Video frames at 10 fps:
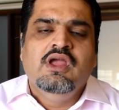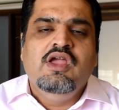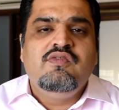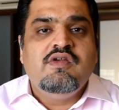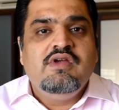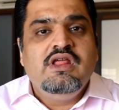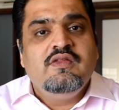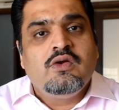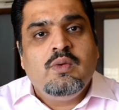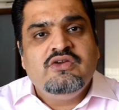If you have any
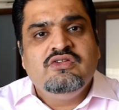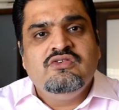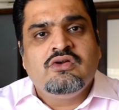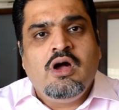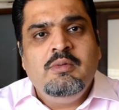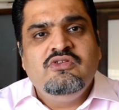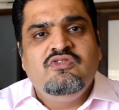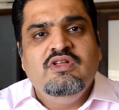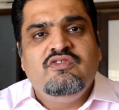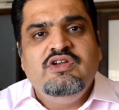other questions or comments,
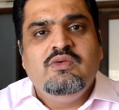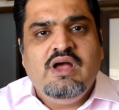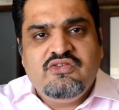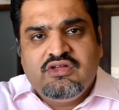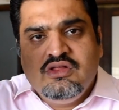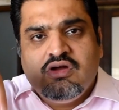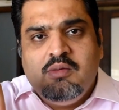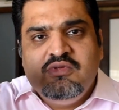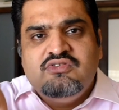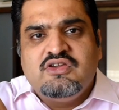feel free to ask in the
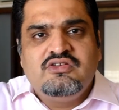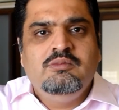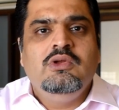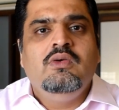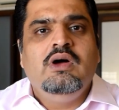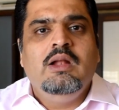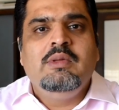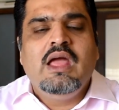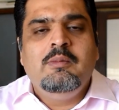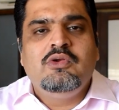comment section below. I'll
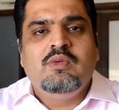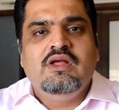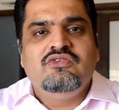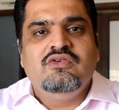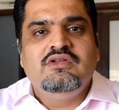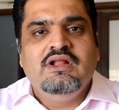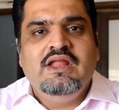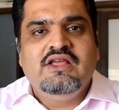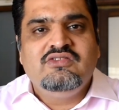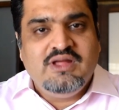be happy to answer. Till
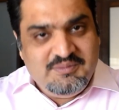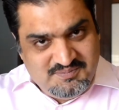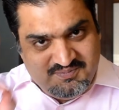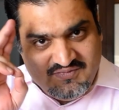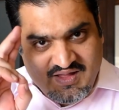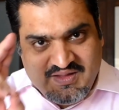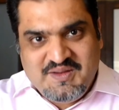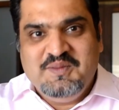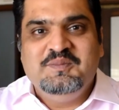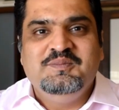next time, take
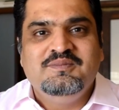care.